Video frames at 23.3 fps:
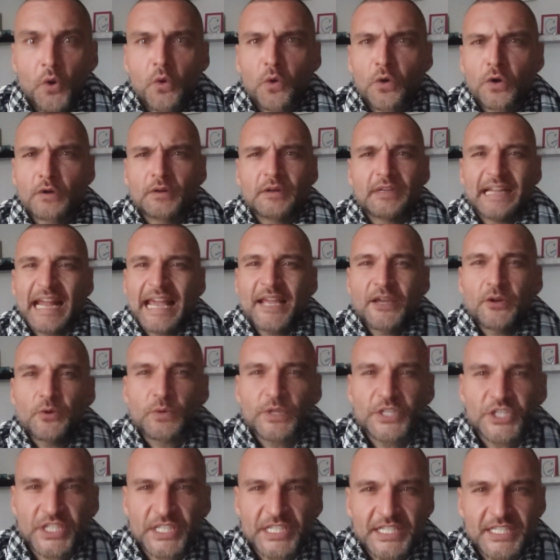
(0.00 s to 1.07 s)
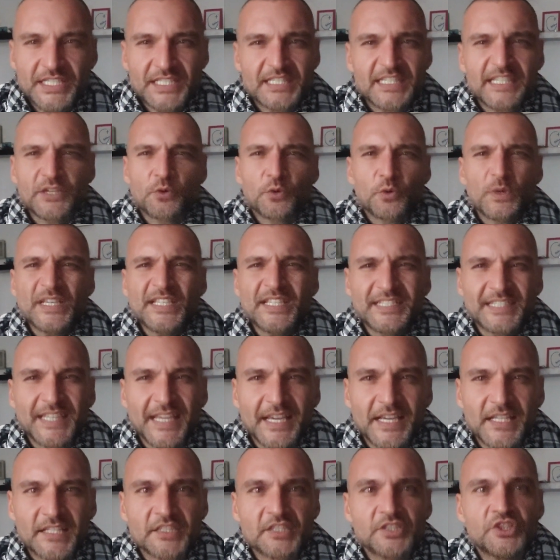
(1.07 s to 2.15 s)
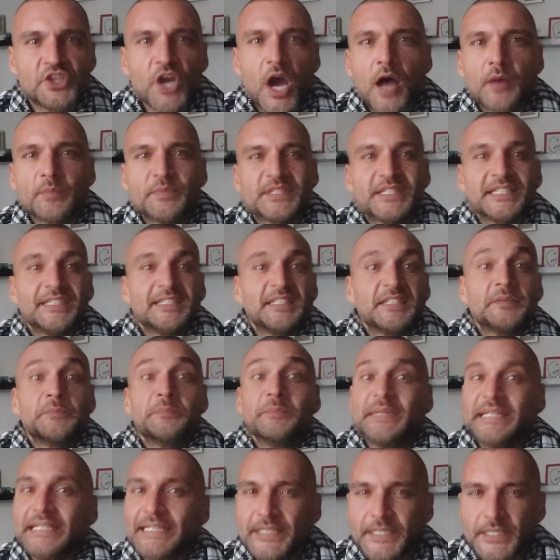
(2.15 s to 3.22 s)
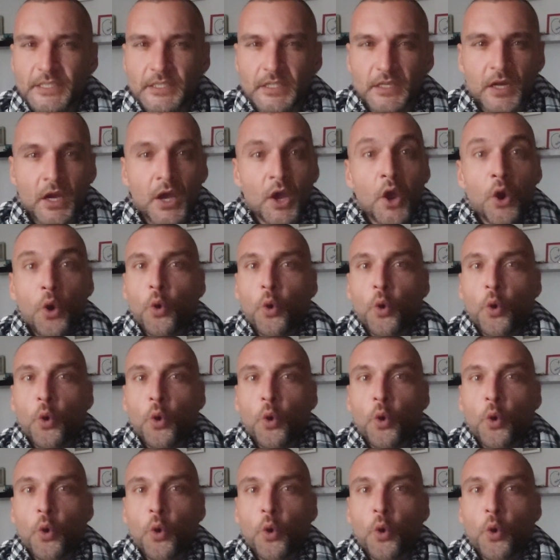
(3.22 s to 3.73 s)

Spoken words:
or languages, linguistics, jobs in the media,